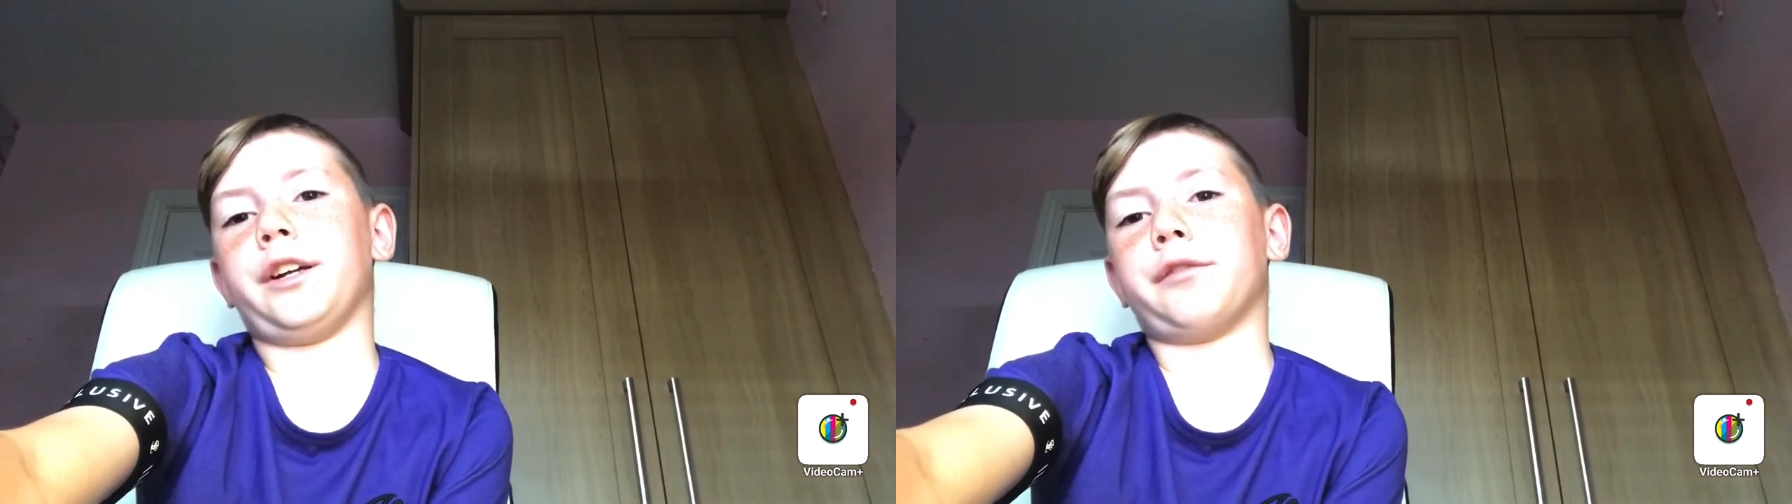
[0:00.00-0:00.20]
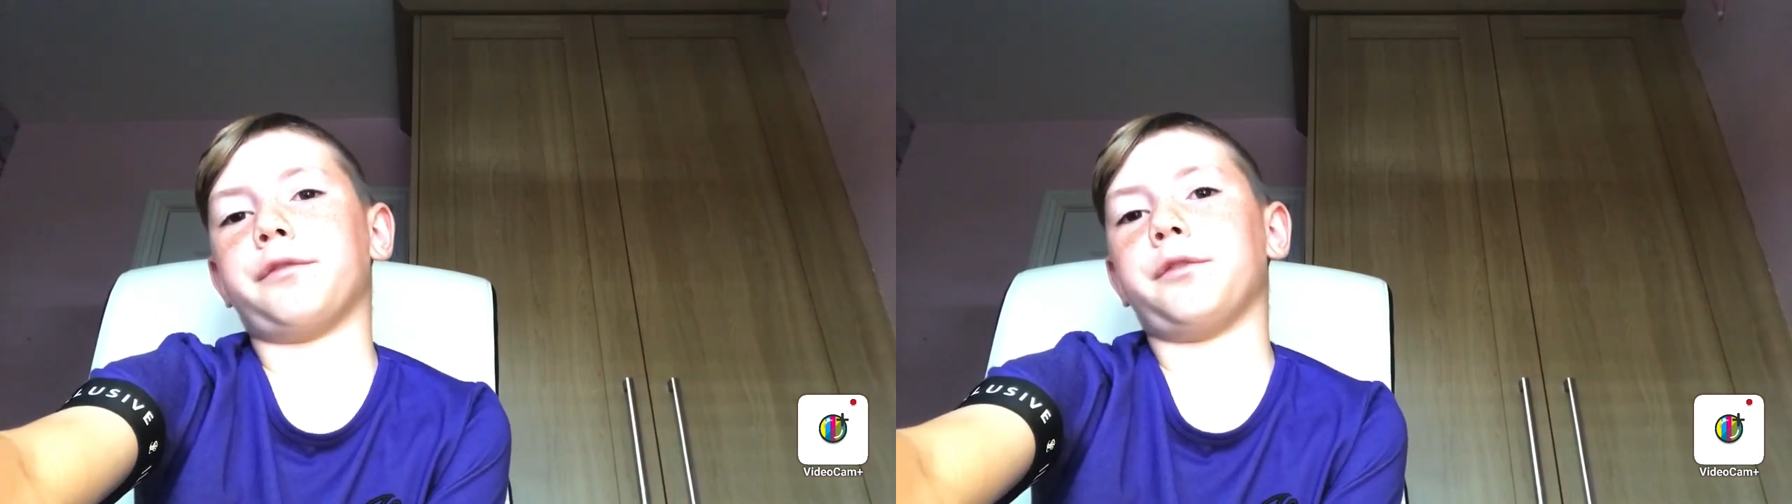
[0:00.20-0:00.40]

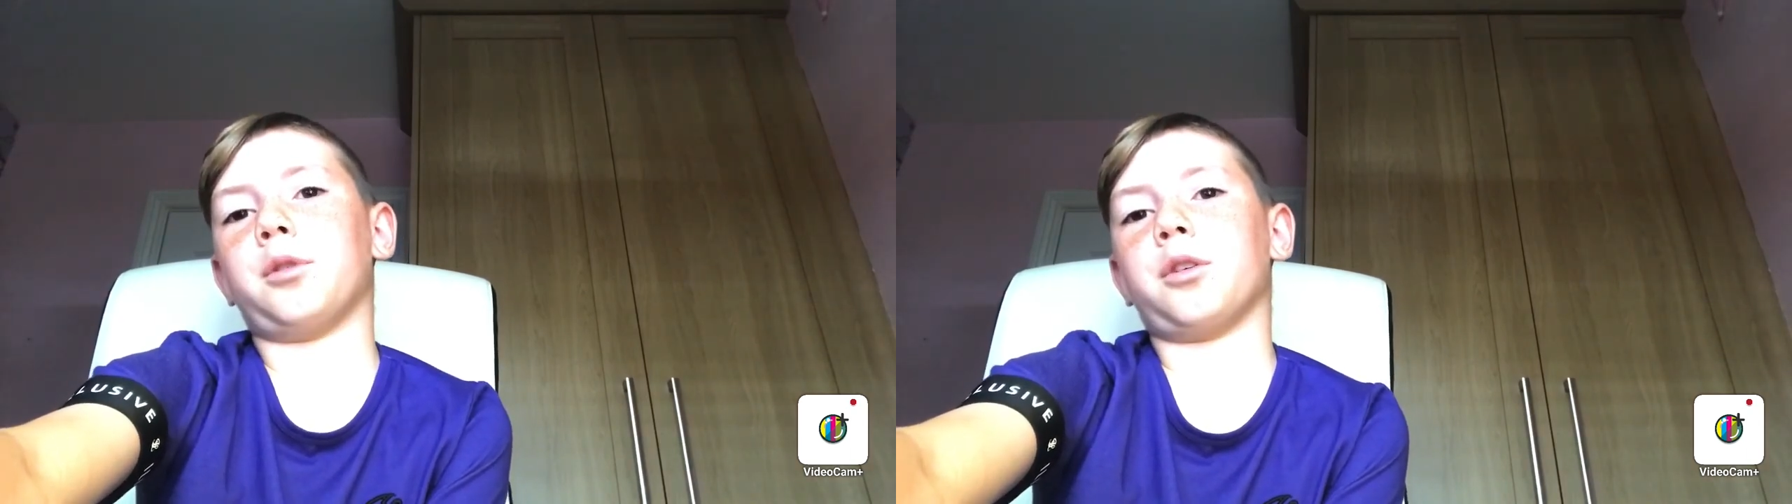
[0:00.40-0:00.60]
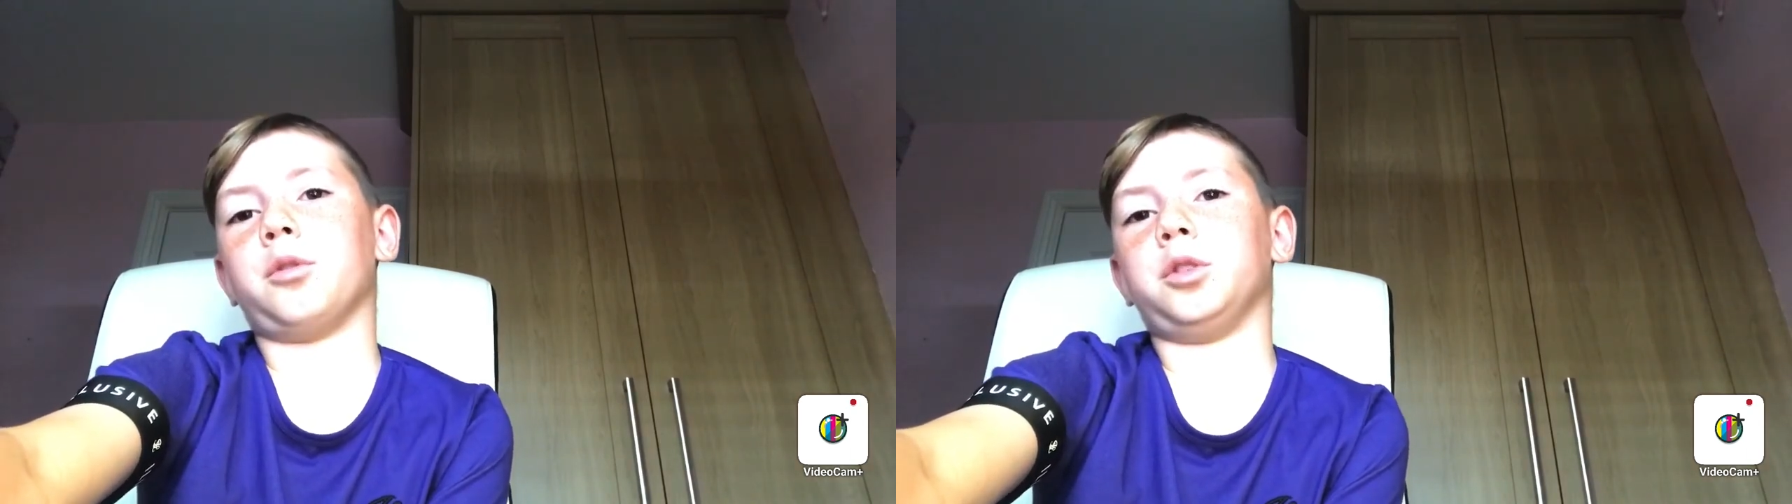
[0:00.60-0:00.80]
four
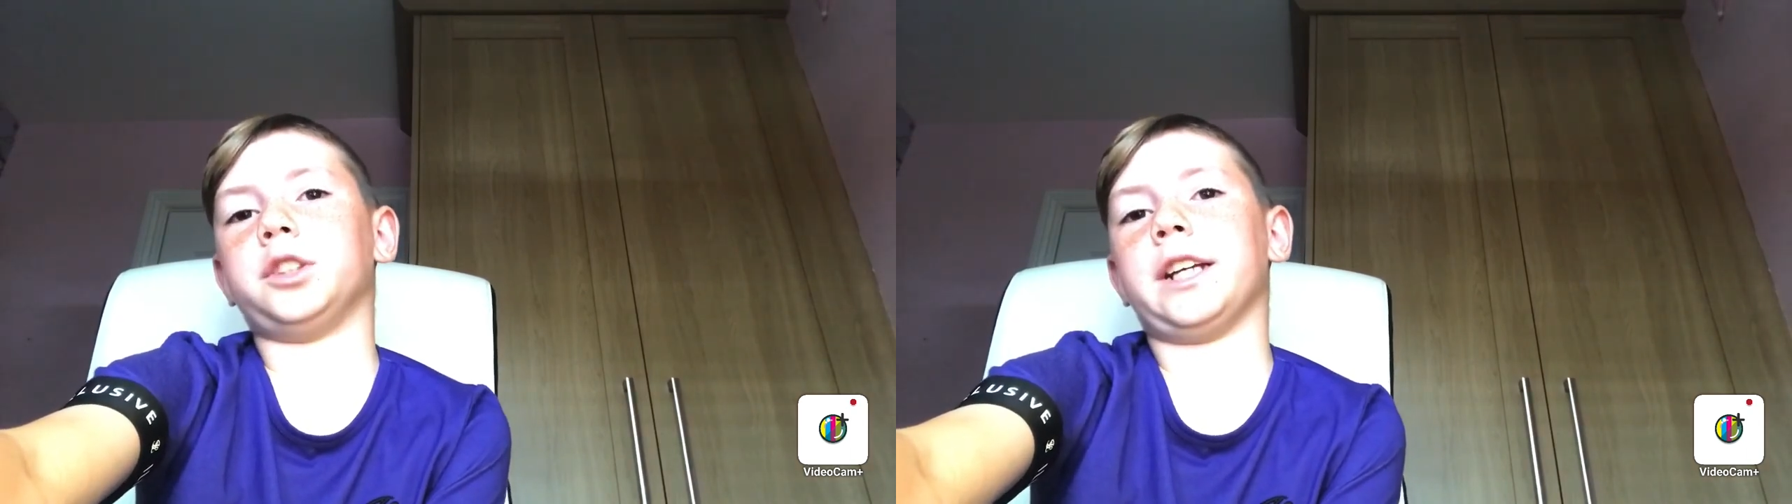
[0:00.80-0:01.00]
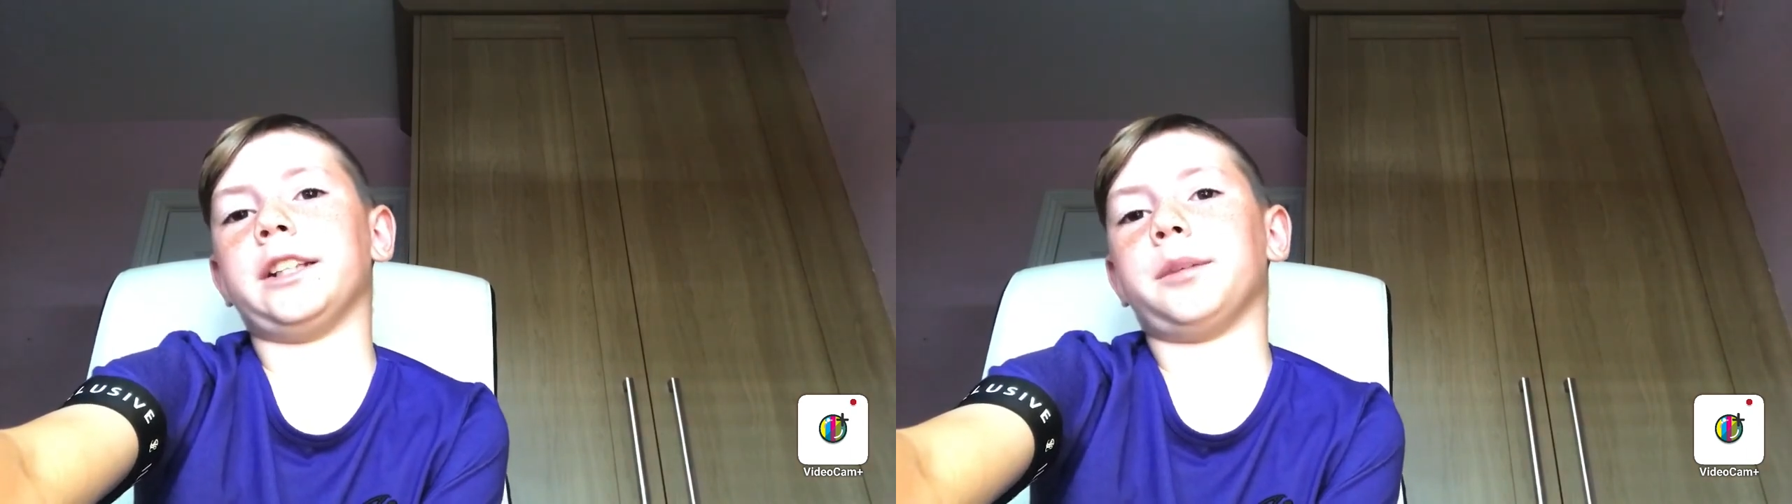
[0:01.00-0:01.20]
good
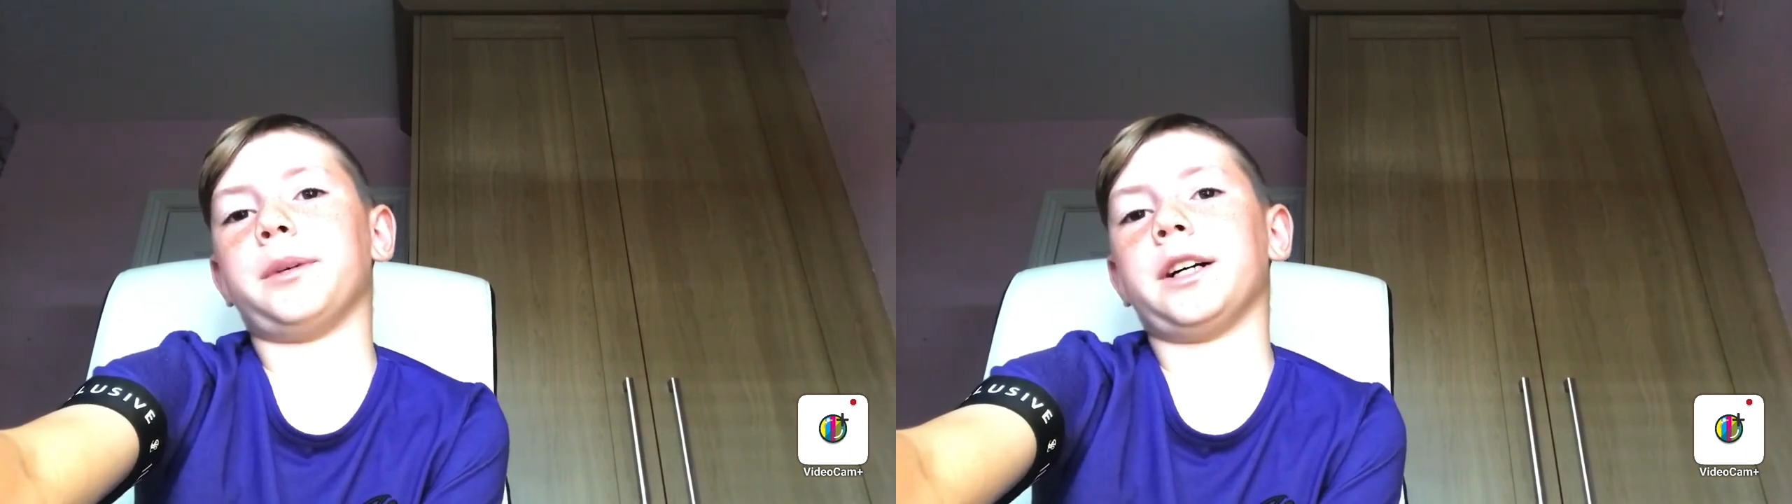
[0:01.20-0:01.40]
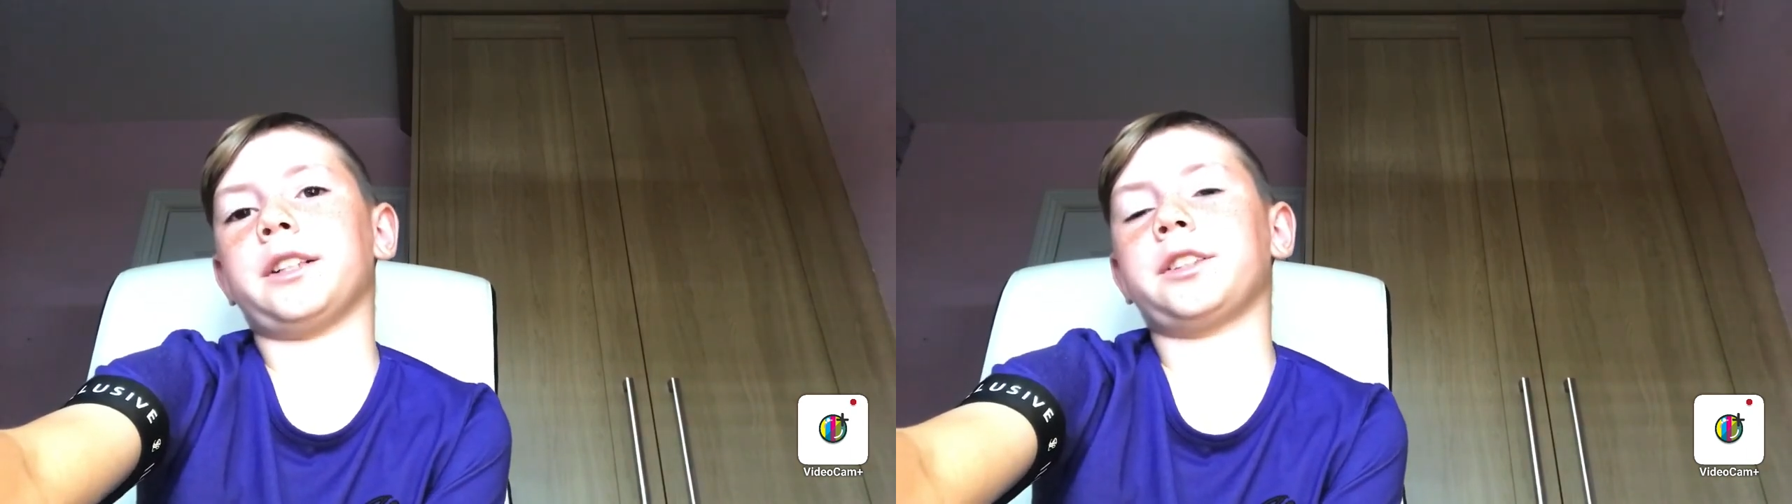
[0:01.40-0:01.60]
centre
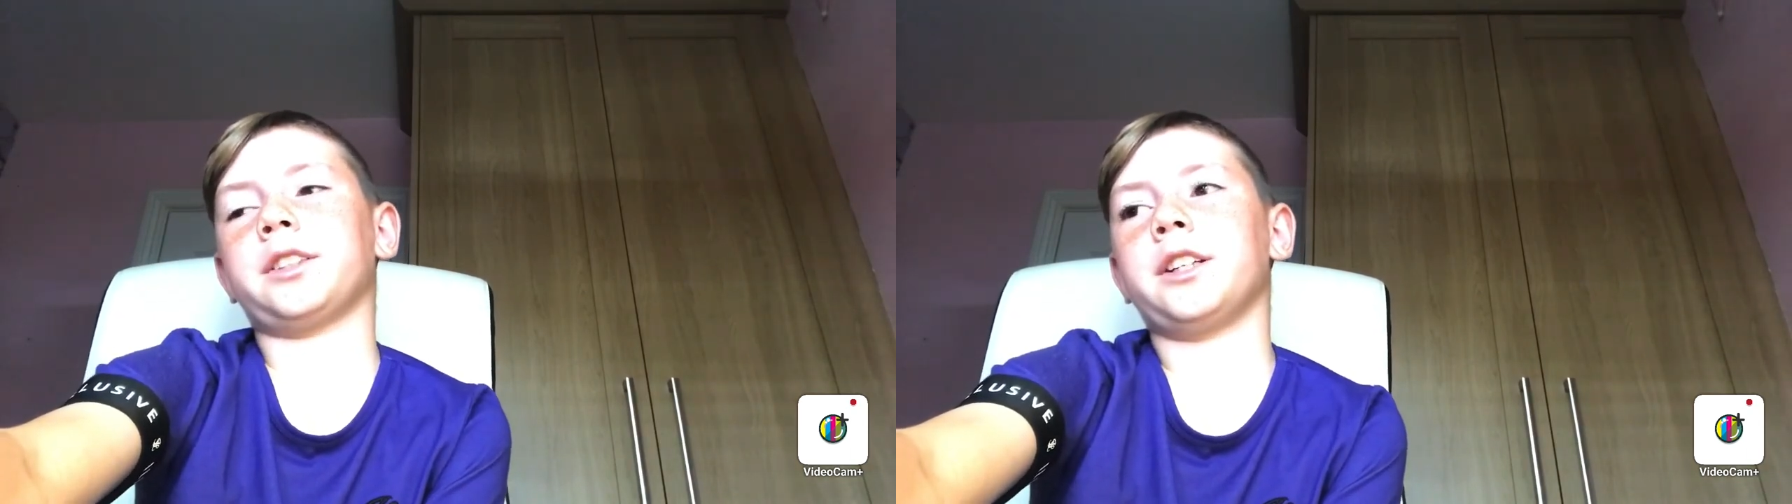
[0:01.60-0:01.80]
backs,